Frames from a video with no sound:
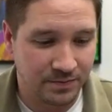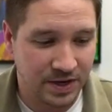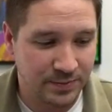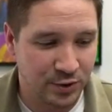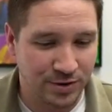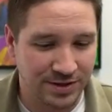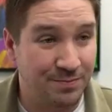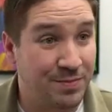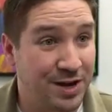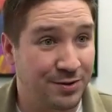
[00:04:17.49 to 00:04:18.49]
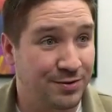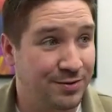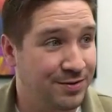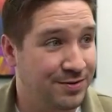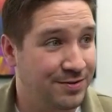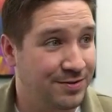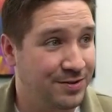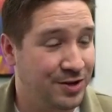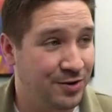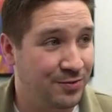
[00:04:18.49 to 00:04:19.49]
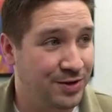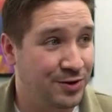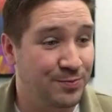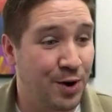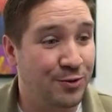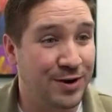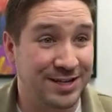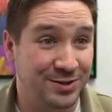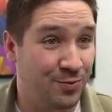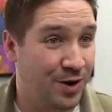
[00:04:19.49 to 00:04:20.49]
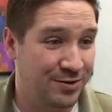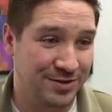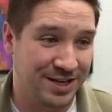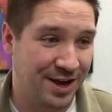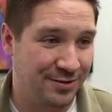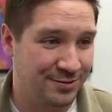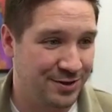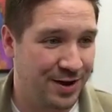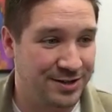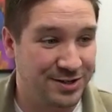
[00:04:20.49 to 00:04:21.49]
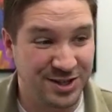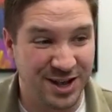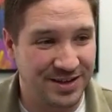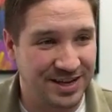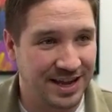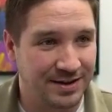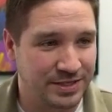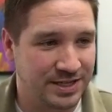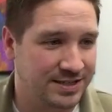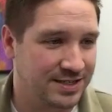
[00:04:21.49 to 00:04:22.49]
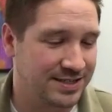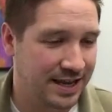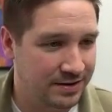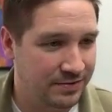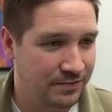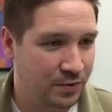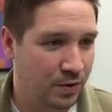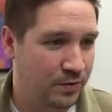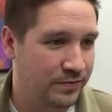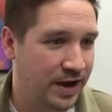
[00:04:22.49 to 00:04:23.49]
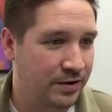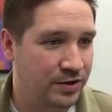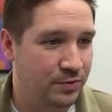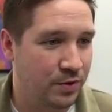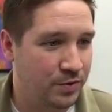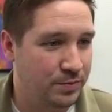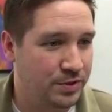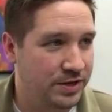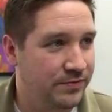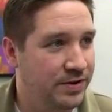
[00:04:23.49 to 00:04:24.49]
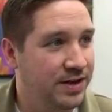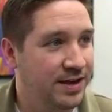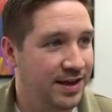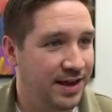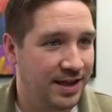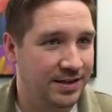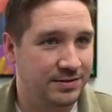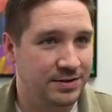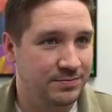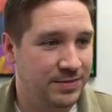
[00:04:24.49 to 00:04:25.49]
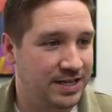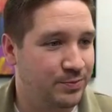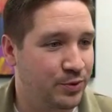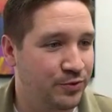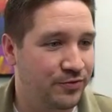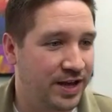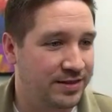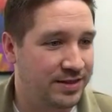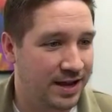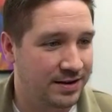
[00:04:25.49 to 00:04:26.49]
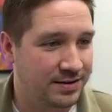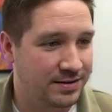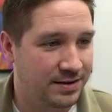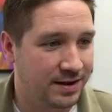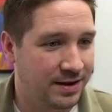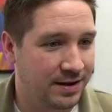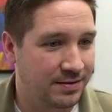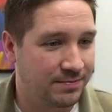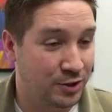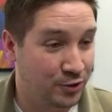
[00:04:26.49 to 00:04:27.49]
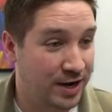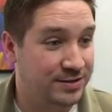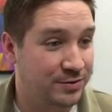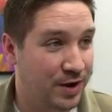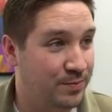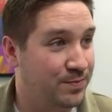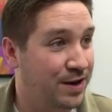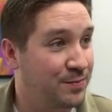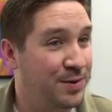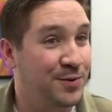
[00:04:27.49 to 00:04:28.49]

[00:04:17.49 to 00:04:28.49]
people who are in the middle, you're polarized to one or the other. So I just love that KW takes a stand for what we value and what we believe. And that's proof that attracts the right kind of